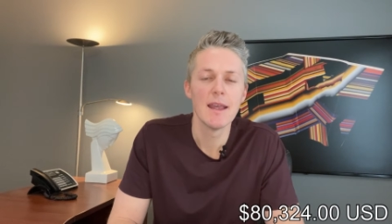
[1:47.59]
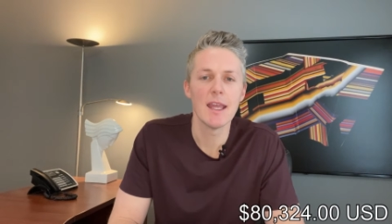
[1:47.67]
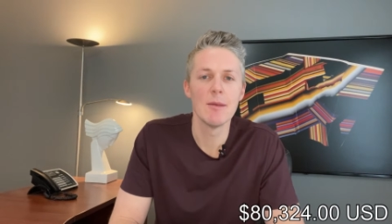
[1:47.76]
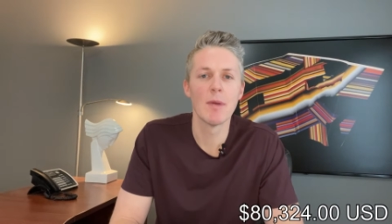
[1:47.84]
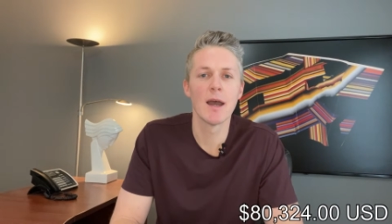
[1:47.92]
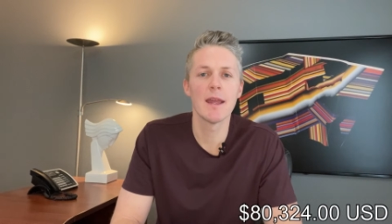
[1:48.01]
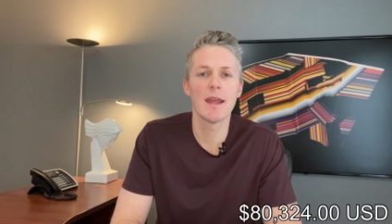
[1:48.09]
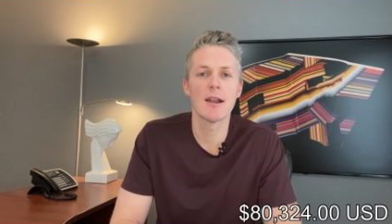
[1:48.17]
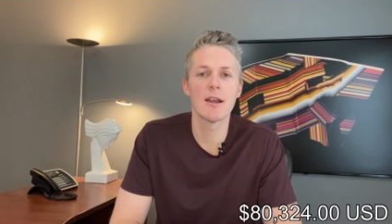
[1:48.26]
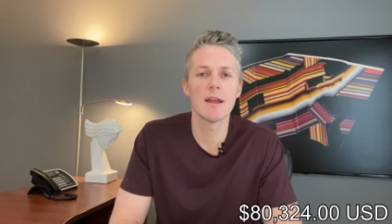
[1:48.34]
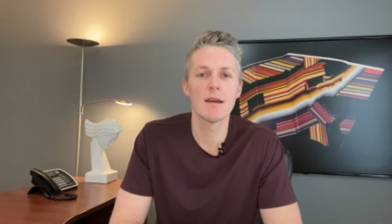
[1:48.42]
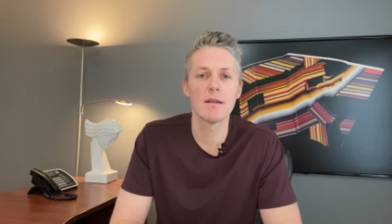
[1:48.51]
In my
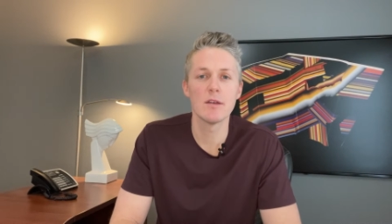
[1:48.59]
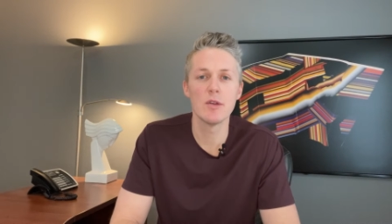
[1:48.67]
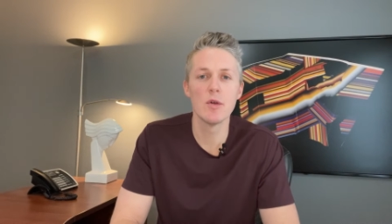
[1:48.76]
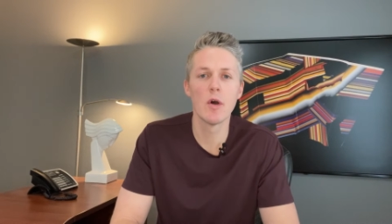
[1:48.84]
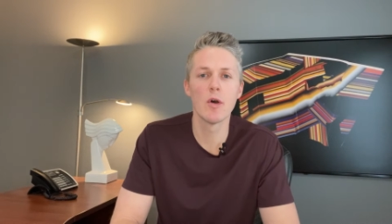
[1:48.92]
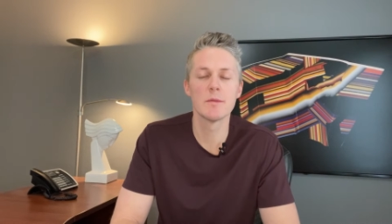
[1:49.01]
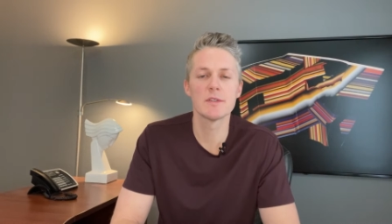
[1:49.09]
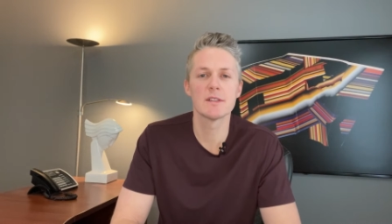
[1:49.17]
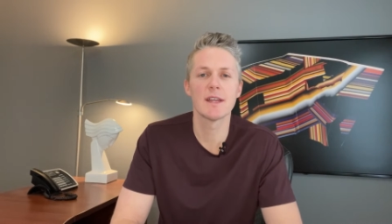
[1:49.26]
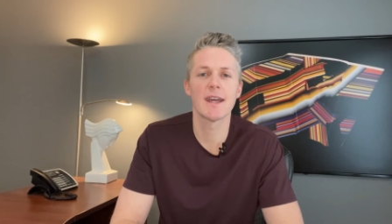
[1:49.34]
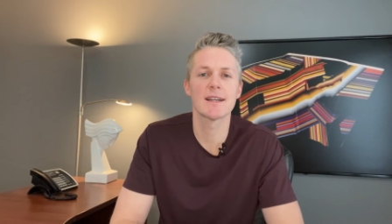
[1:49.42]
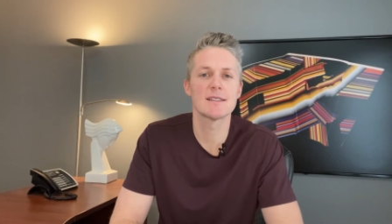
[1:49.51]
area, new homes are
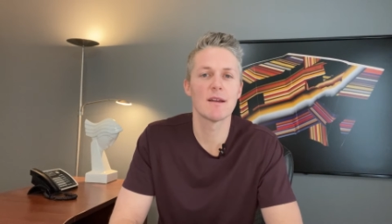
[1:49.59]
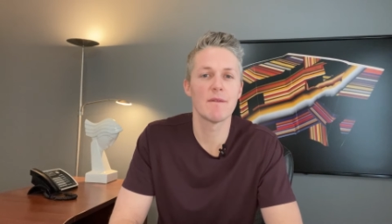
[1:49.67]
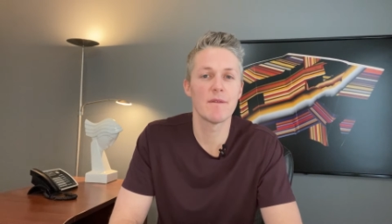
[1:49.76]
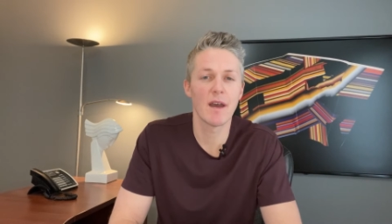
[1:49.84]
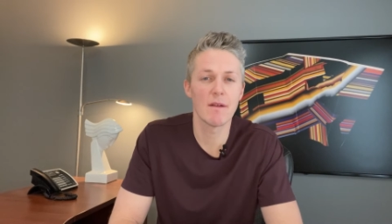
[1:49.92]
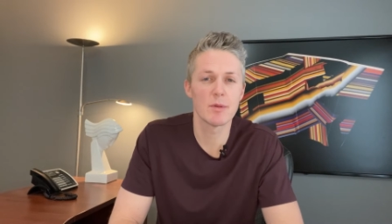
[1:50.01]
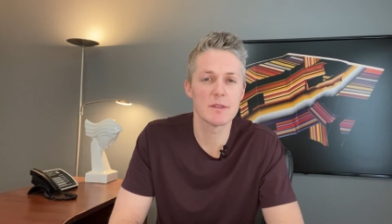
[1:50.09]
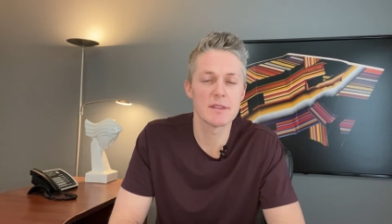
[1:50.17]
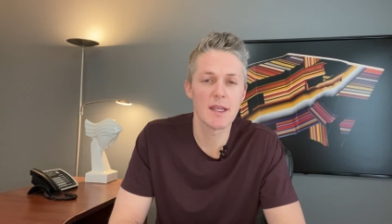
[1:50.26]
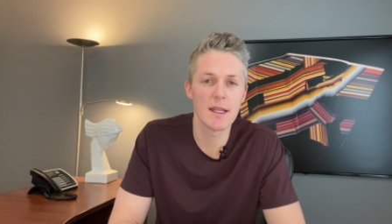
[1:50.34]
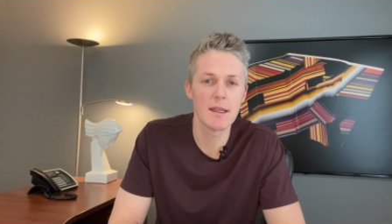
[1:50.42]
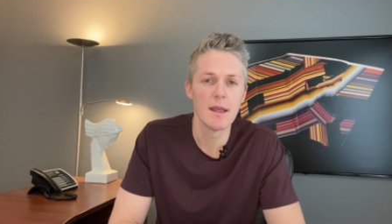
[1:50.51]
taxed at
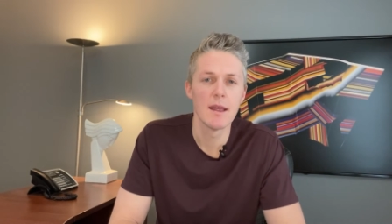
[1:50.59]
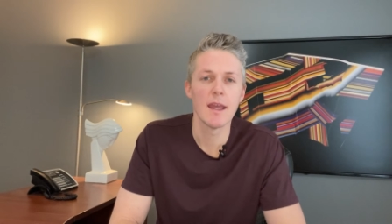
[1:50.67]
5%